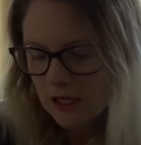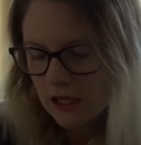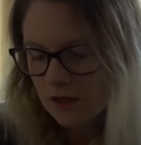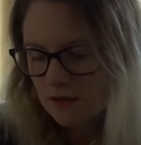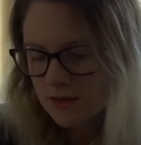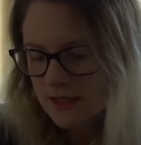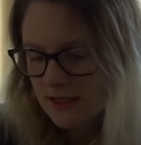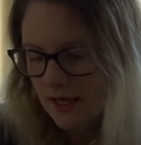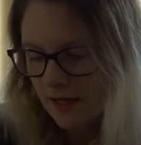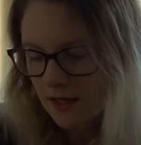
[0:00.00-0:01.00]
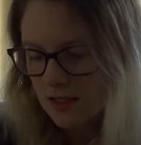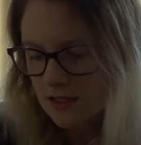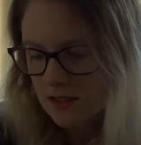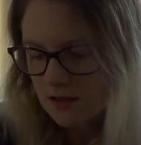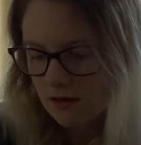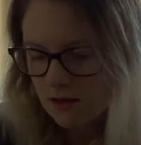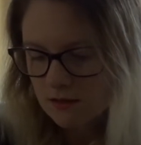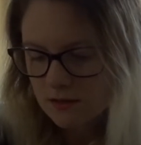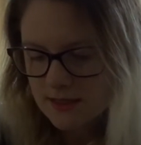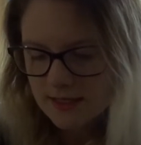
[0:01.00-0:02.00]
I love his
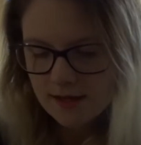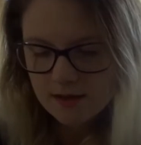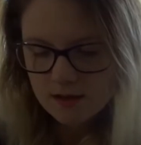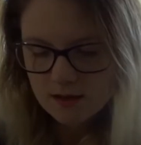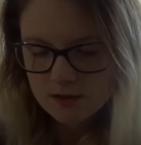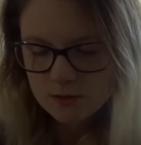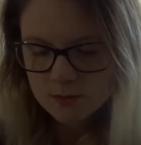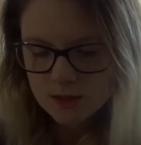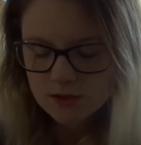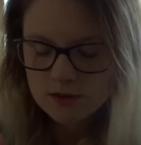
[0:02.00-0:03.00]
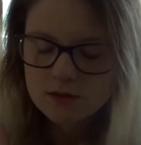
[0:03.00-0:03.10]
hairstyle, his haircut. Oh my god.